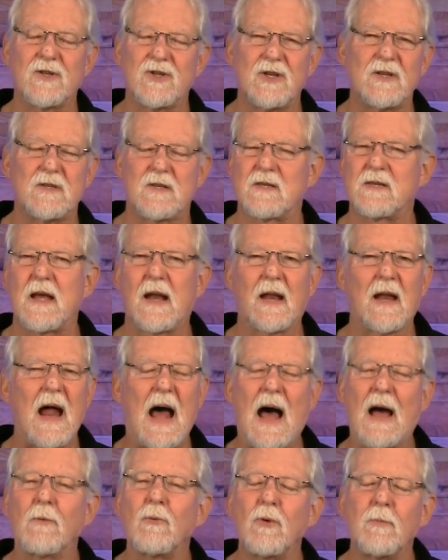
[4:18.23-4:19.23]
Jesus said it,
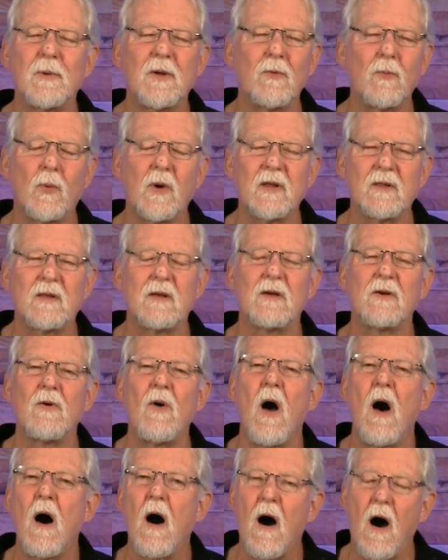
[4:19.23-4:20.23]
"I will be with
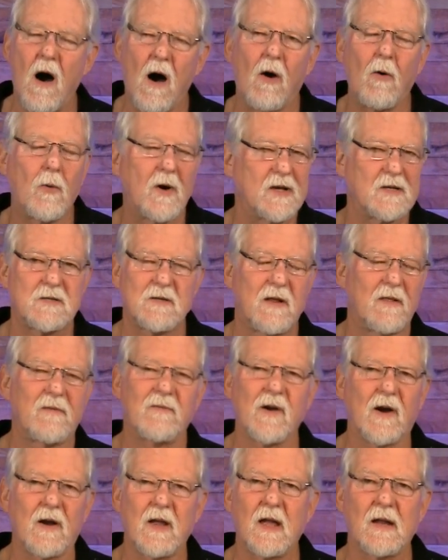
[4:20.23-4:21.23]
you always to the
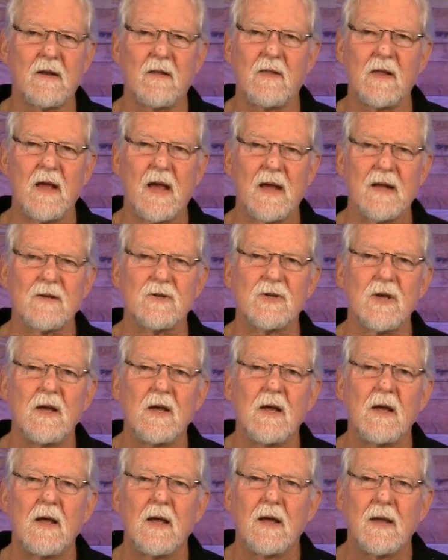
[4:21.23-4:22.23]
very end of the age."
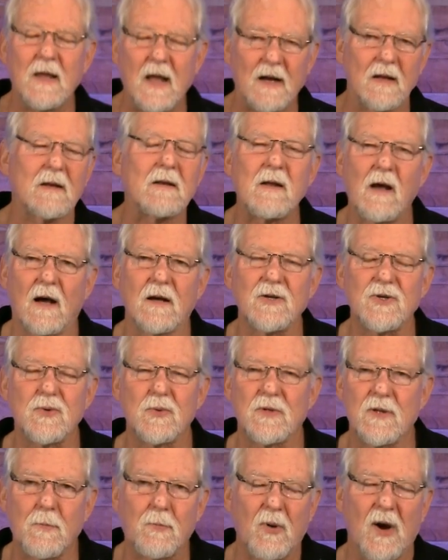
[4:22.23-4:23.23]
Get in touch
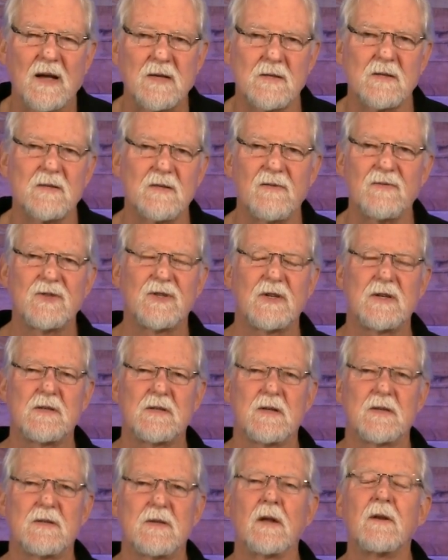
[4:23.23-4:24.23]
with the presence of
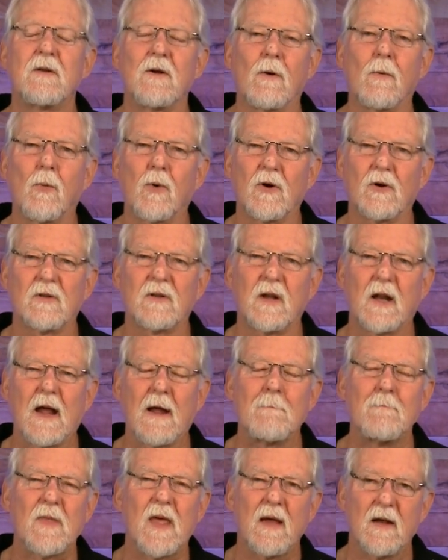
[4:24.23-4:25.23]
Jesus in your world
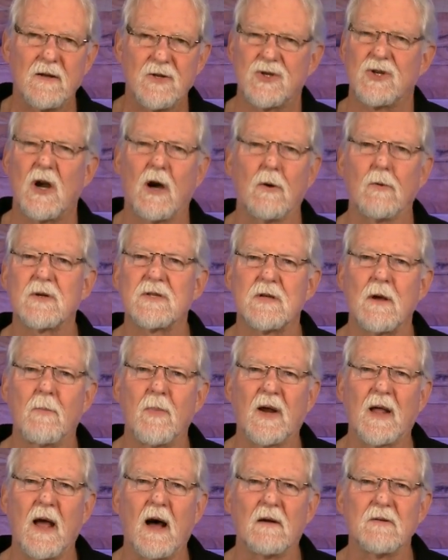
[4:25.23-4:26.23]
today and share it with
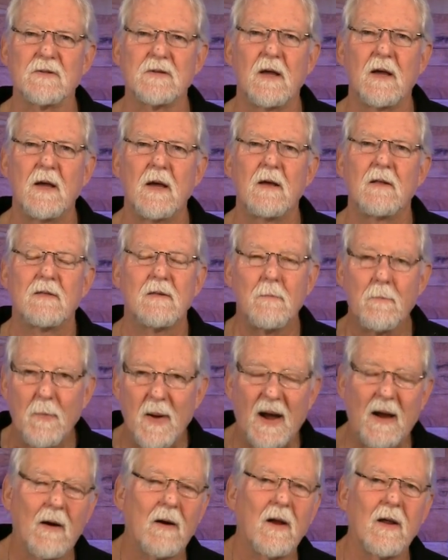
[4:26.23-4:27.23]
somebody else. The
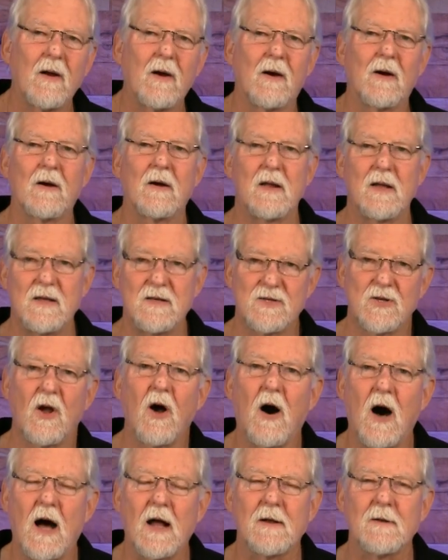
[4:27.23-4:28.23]
barrier is
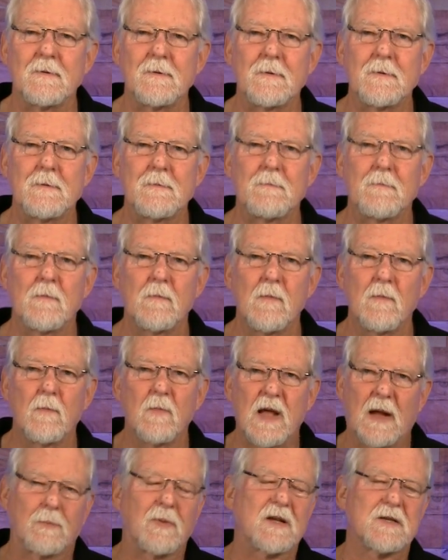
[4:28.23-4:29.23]
gone.
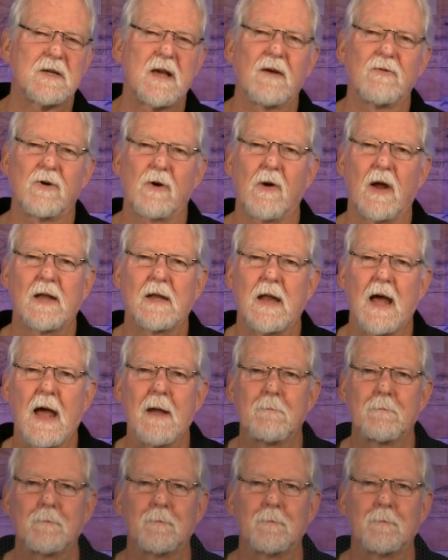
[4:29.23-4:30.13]
God bless you. Have a great day.